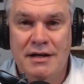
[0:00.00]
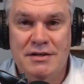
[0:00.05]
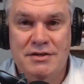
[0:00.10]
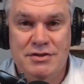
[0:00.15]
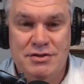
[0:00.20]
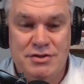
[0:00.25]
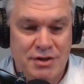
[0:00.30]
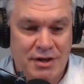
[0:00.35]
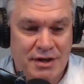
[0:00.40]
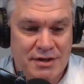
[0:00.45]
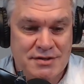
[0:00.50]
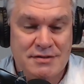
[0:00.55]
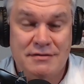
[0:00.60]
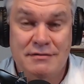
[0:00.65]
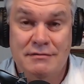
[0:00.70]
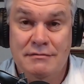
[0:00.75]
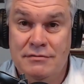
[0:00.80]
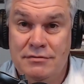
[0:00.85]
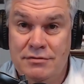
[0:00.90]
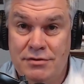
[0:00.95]
Just
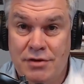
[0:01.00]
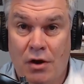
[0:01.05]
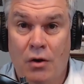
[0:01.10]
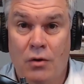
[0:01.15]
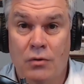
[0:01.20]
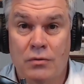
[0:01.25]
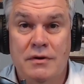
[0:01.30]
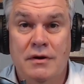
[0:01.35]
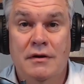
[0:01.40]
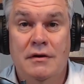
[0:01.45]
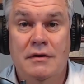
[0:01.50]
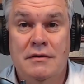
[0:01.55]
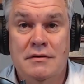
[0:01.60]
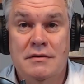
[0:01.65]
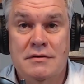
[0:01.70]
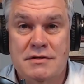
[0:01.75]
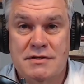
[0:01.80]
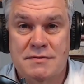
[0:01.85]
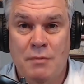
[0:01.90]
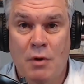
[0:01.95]
don't
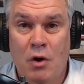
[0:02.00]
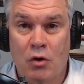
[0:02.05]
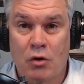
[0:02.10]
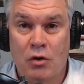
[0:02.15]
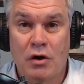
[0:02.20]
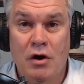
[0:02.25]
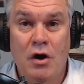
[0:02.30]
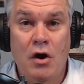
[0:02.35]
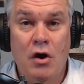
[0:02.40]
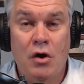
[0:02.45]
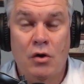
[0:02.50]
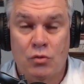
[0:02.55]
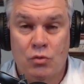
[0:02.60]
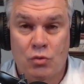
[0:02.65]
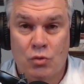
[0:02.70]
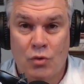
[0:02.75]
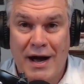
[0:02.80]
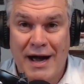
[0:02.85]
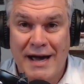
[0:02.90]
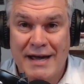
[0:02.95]
smoke.
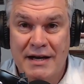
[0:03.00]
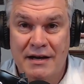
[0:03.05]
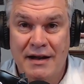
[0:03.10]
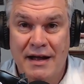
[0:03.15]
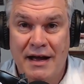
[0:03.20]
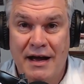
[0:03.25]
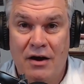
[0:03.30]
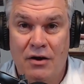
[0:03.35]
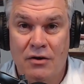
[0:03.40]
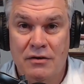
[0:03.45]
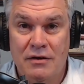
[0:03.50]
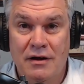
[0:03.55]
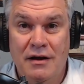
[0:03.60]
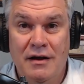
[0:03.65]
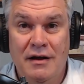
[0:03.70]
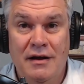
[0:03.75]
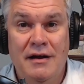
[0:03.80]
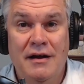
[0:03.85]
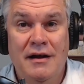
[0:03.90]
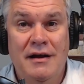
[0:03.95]
Write it out.
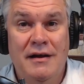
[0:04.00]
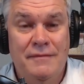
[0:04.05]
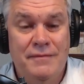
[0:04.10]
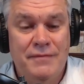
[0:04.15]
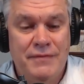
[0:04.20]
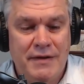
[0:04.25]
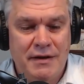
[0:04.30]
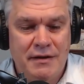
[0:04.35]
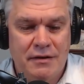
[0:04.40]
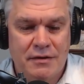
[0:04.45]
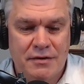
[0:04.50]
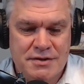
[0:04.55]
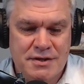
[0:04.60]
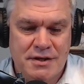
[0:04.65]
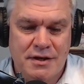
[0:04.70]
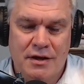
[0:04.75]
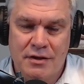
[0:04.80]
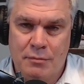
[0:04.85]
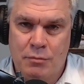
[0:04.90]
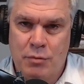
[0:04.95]
Here's
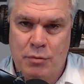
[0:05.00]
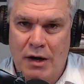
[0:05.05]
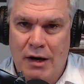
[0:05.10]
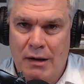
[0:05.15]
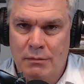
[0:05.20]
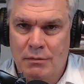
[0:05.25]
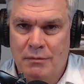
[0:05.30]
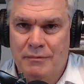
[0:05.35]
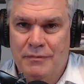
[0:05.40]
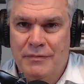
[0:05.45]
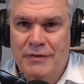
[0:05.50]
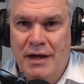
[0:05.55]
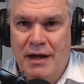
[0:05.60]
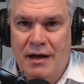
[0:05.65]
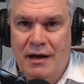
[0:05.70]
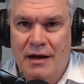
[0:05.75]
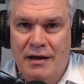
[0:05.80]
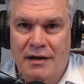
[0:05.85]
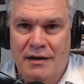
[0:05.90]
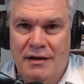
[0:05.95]
another problem
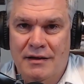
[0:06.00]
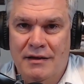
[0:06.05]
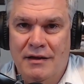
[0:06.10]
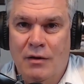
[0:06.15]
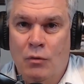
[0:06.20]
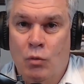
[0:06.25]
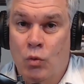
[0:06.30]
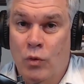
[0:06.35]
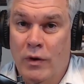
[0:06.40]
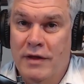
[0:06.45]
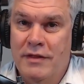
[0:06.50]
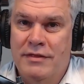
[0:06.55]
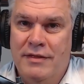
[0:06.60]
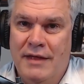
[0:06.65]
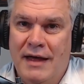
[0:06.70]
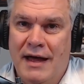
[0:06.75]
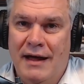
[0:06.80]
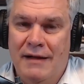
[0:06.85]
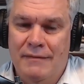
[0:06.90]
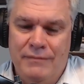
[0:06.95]
with
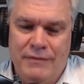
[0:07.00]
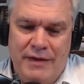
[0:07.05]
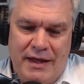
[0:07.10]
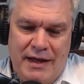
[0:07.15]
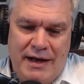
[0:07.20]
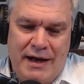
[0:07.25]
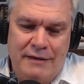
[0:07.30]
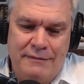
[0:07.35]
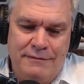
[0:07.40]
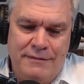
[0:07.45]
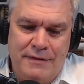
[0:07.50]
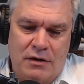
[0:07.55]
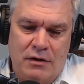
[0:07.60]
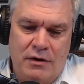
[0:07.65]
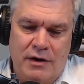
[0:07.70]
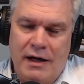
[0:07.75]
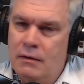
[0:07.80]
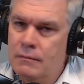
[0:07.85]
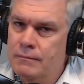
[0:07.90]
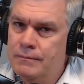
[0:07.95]
that I figured
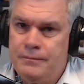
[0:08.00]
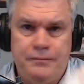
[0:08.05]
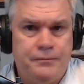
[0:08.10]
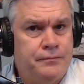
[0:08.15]
out.